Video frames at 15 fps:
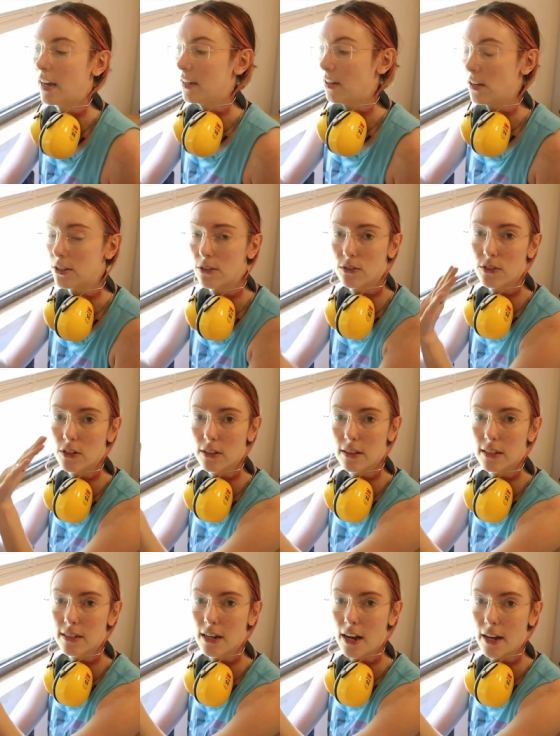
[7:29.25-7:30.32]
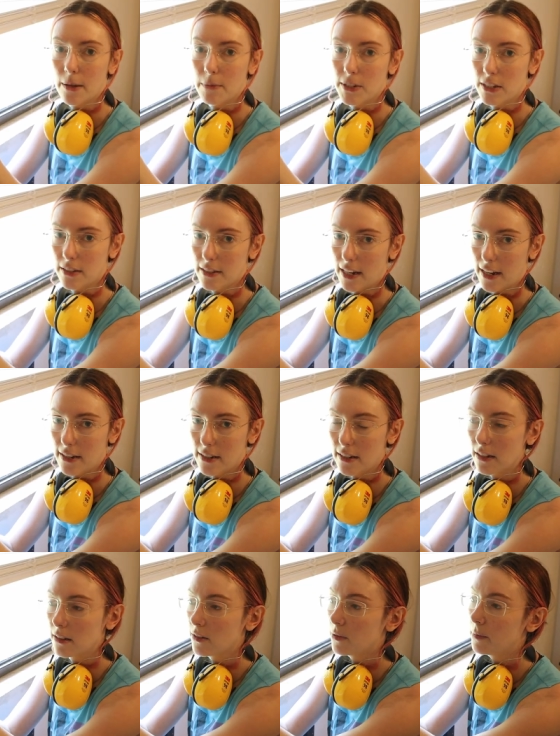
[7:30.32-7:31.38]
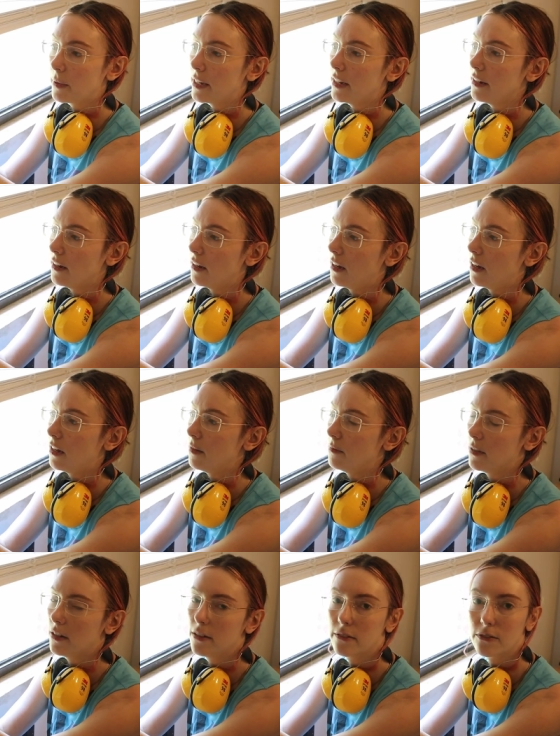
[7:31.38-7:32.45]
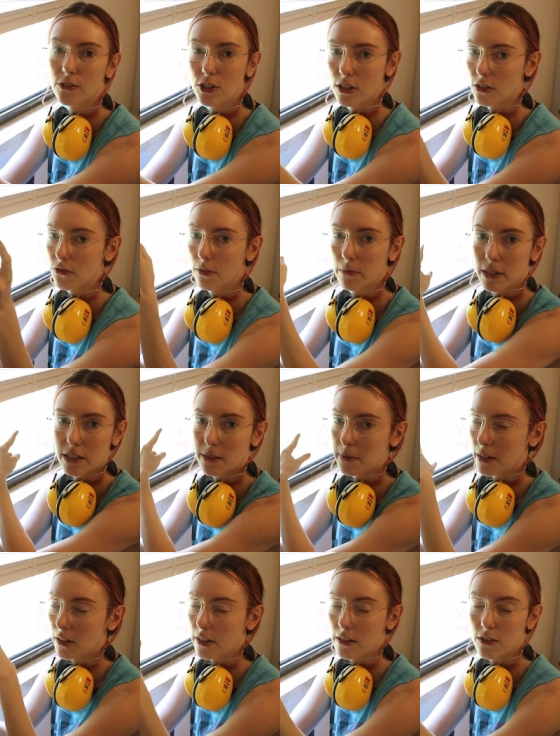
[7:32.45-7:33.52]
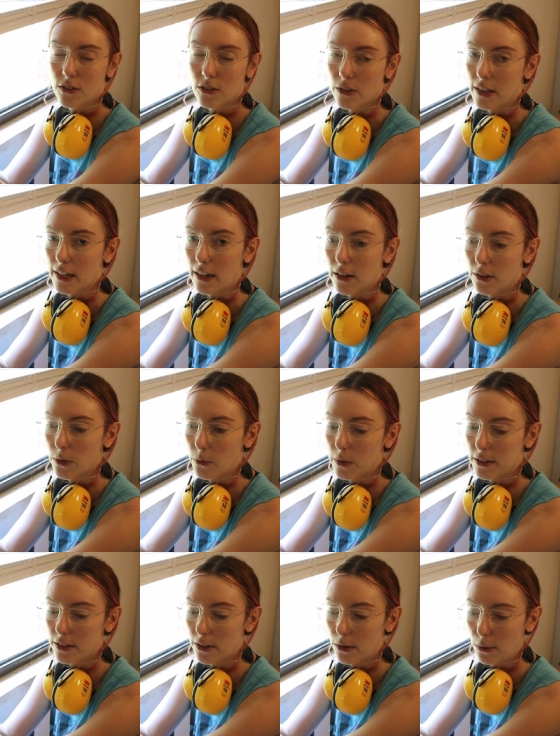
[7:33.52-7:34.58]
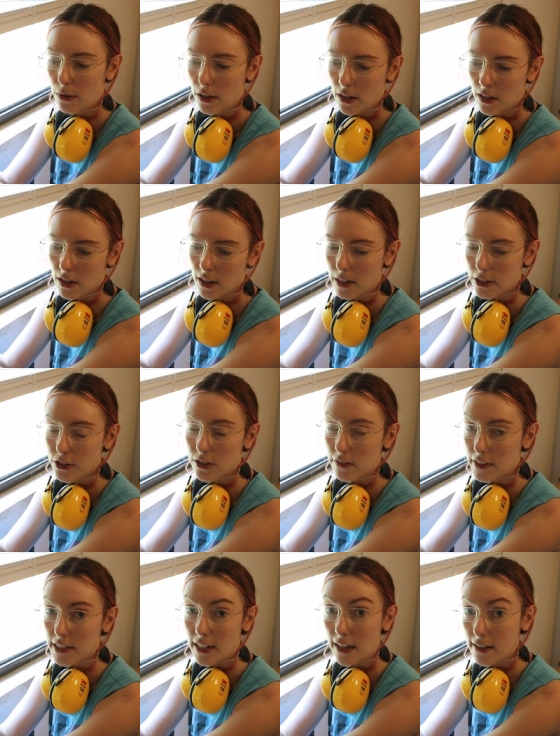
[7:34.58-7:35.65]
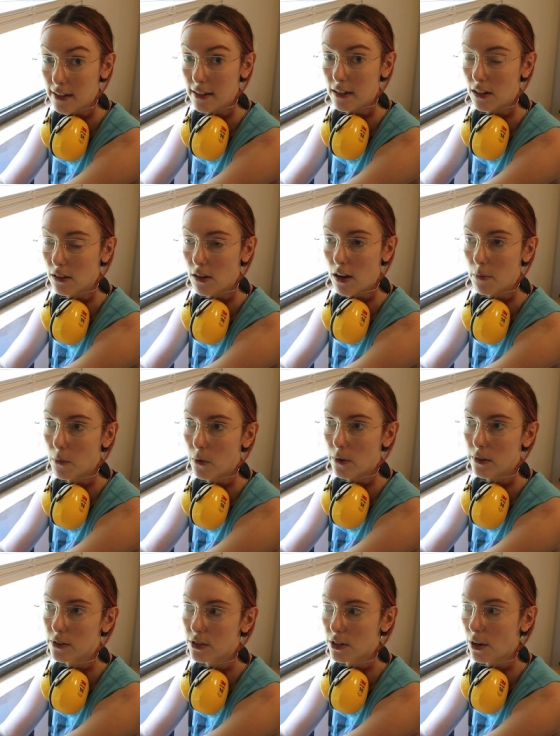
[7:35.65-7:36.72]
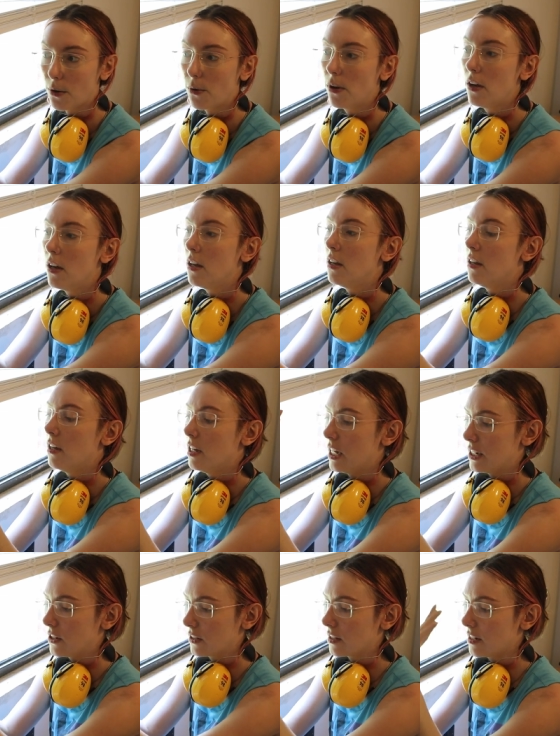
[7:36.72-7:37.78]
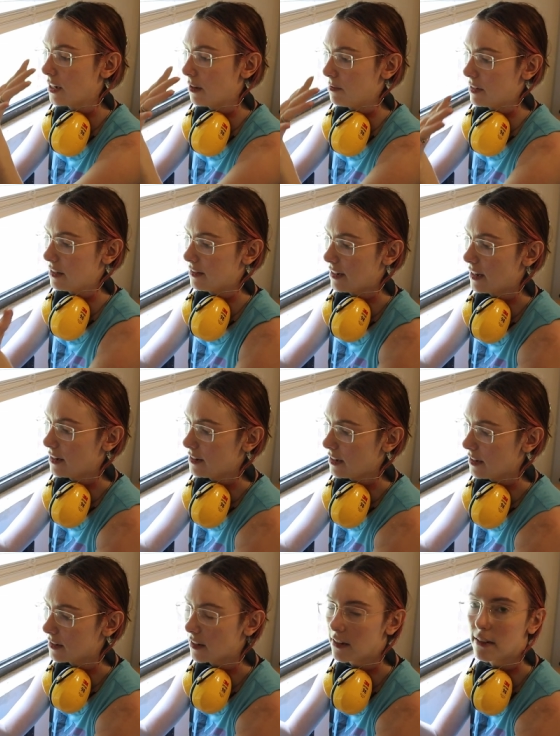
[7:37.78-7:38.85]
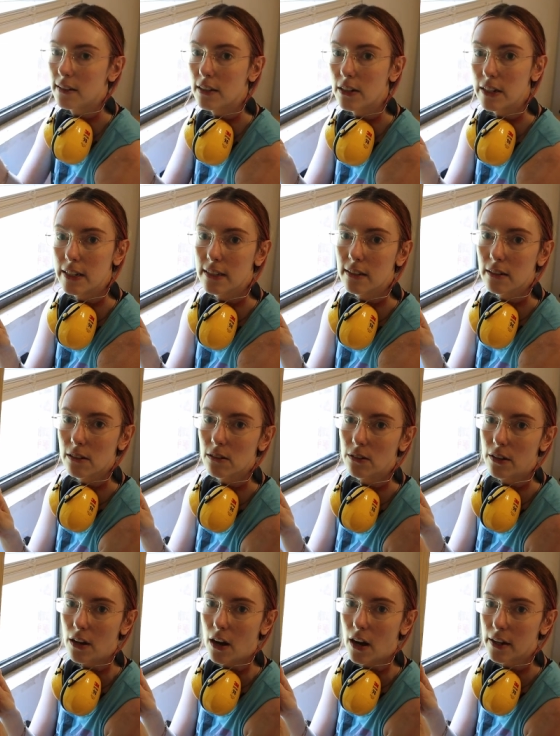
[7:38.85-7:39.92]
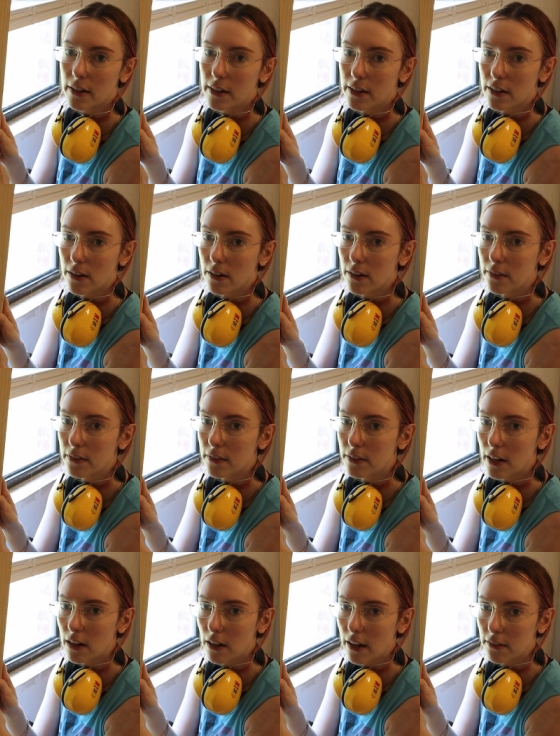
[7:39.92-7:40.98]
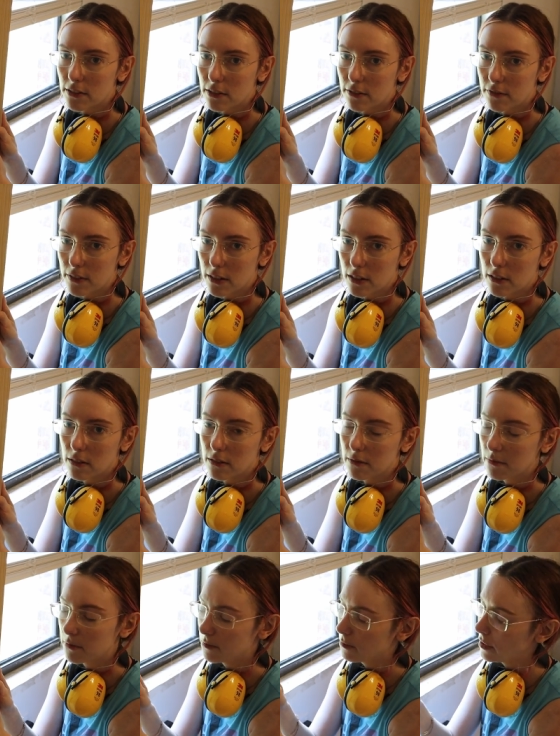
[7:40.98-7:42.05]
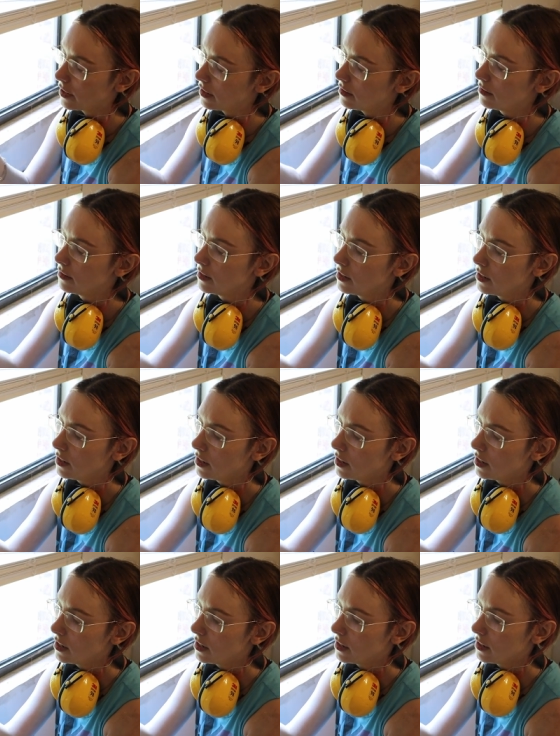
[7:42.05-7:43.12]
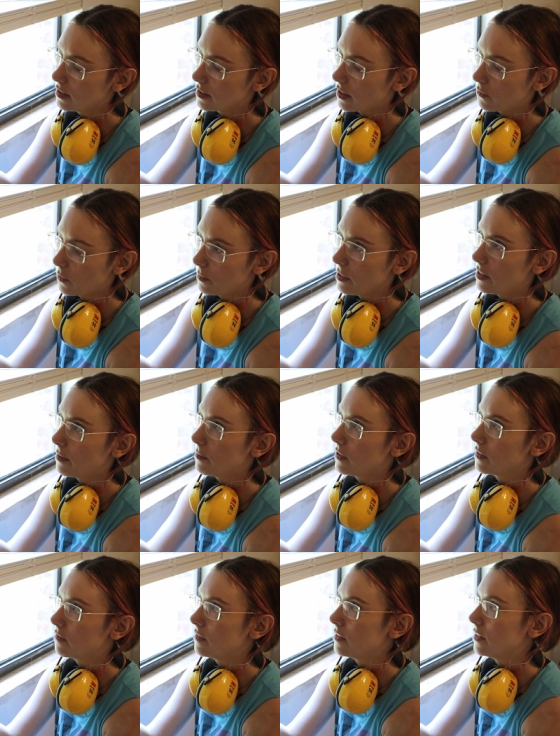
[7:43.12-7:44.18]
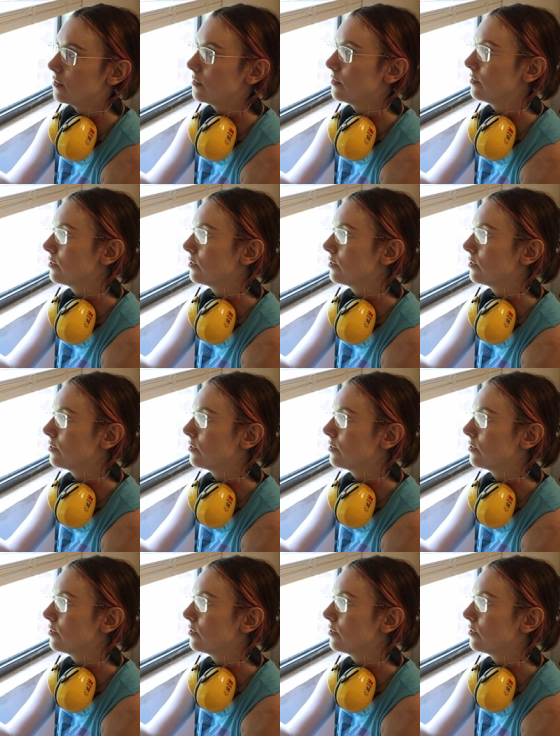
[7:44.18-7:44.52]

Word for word: I also took the time to sand it a little bit, um, just from experience doing that other window. I should have sanded it a lot more. So I took the time to sand it. There is a little knot here that I'll have to fill, but that won't be that big of a deal.